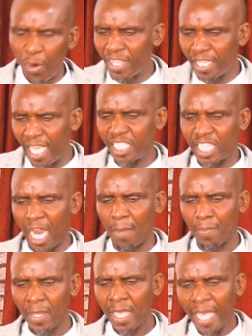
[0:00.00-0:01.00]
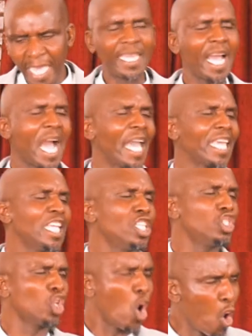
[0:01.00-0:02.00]
with nature and I
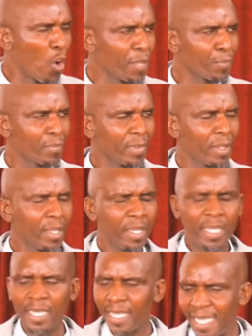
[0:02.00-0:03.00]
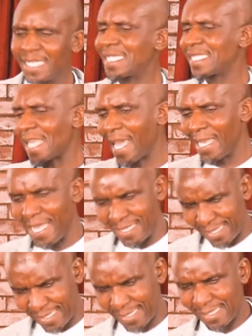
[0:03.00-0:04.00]
enjoy its
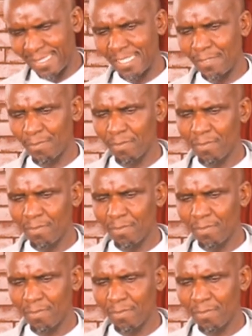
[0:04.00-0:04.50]
silence.